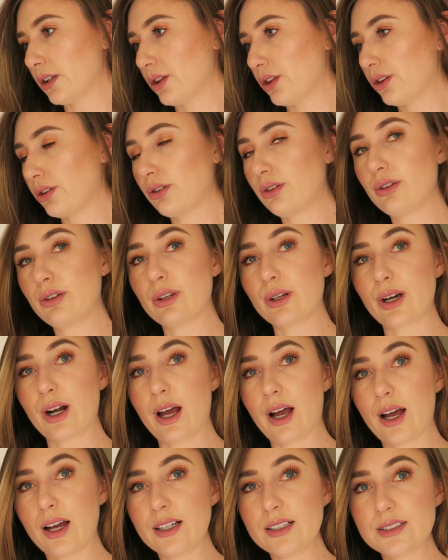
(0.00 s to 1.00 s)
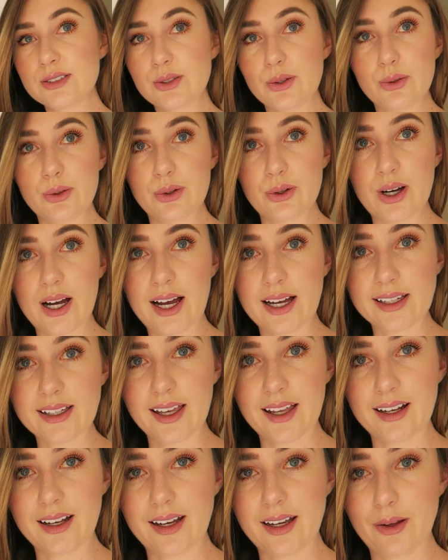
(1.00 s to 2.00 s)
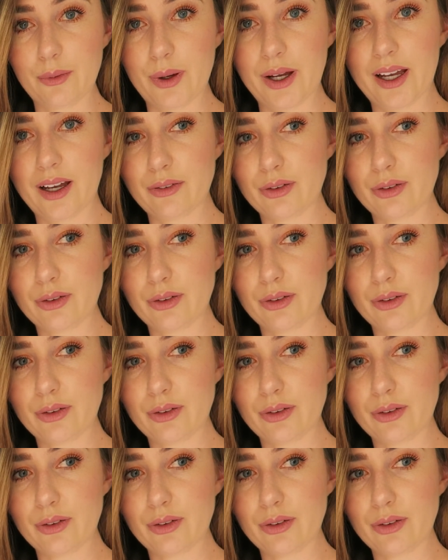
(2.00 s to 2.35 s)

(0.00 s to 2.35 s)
through the glass, or I can anyway.